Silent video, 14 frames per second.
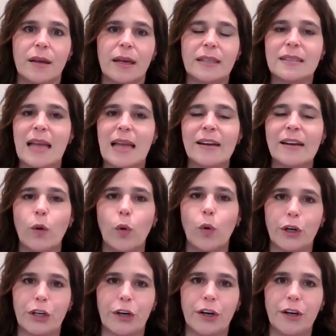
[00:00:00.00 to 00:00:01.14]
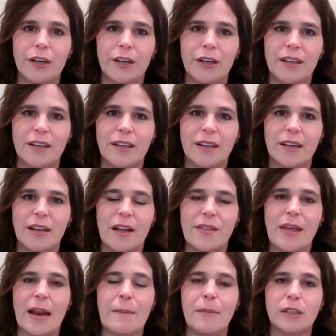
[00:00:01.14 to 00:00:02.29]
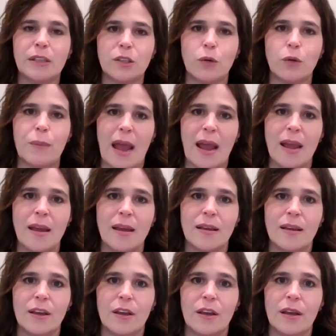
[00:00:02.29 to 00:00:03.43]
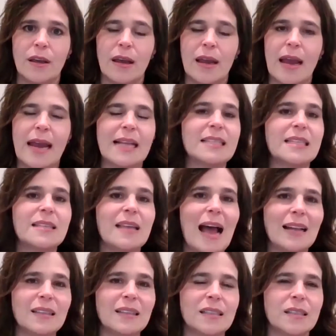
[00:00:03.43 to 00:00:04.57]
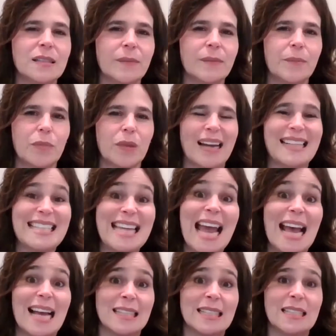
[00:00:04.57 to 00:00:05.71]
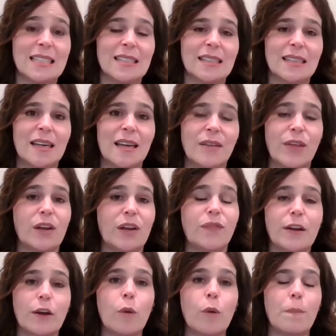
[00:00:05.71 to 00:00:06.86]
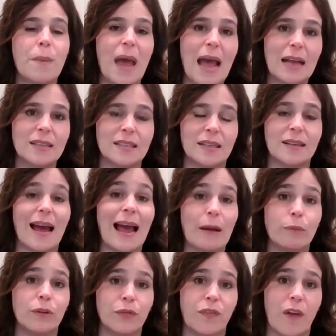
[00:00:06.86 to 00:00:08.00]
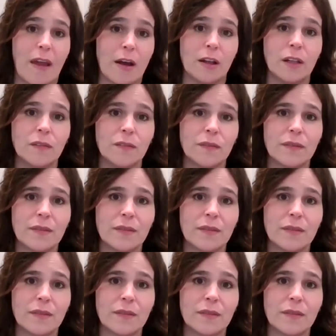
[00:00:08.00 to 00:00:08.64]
it's not an order that I must obey. It's not a test that if I don't pass it, I will fail.